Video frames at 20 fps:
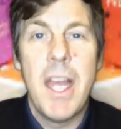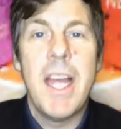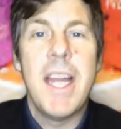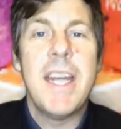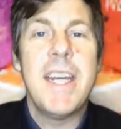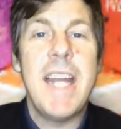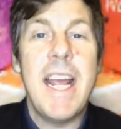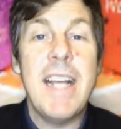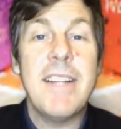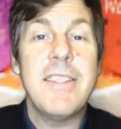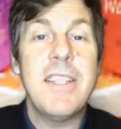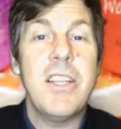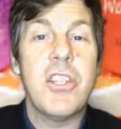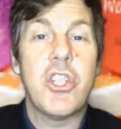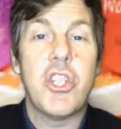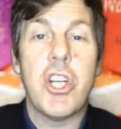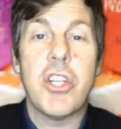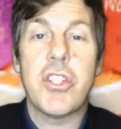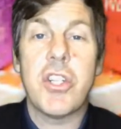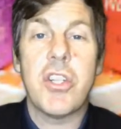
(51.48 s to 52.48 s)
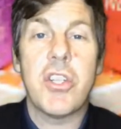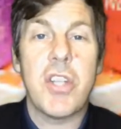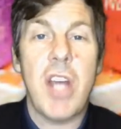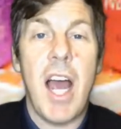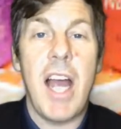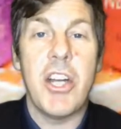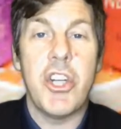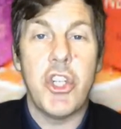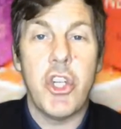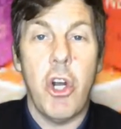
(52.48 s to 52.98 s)
Nancy is just a
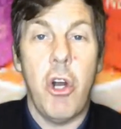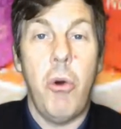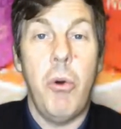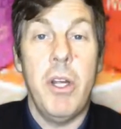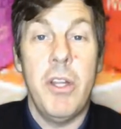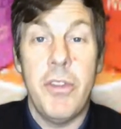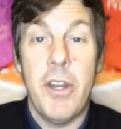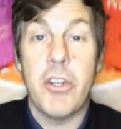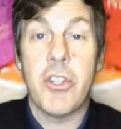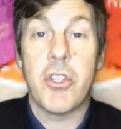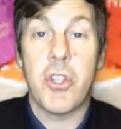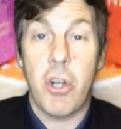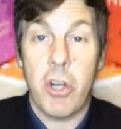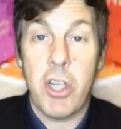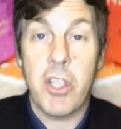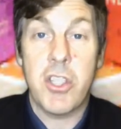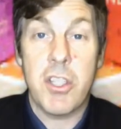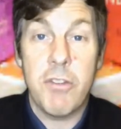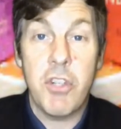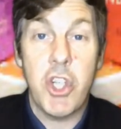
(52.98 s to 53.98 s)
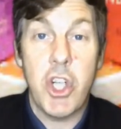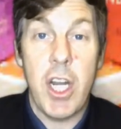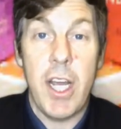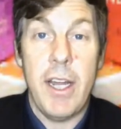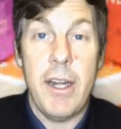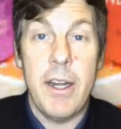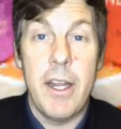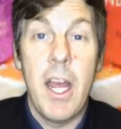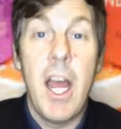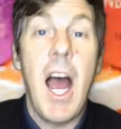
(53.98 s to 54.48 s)
sideshow in their circus of
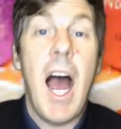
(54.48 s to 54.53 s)
shit.